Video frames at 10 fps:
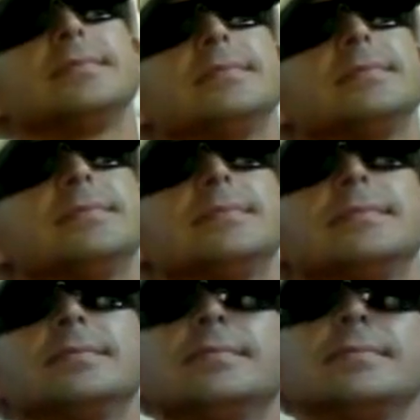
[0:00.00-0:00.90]

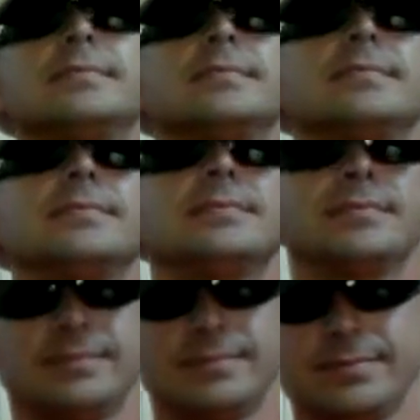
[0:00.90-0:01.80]

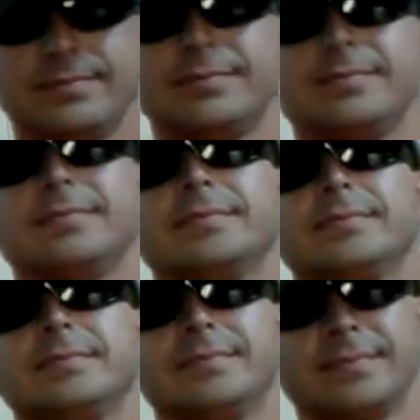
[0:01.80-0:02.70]

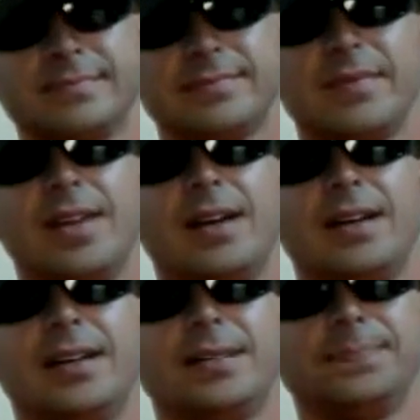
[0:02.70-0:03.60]

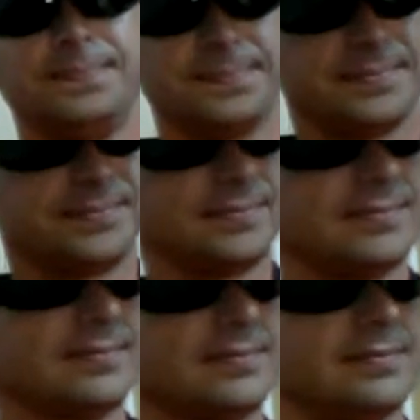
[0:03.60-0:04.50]

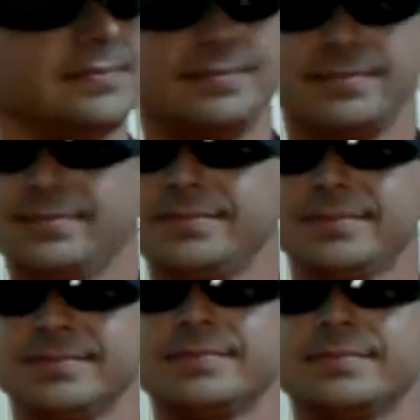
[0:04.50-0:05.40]

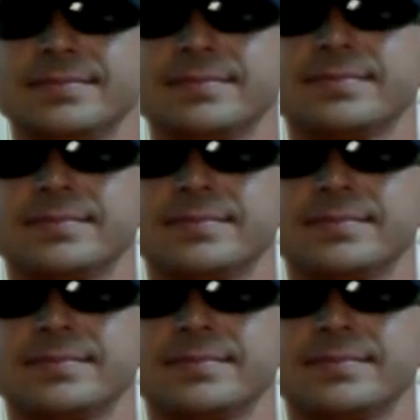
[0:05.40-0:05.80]
No words are spoken by the person on screen.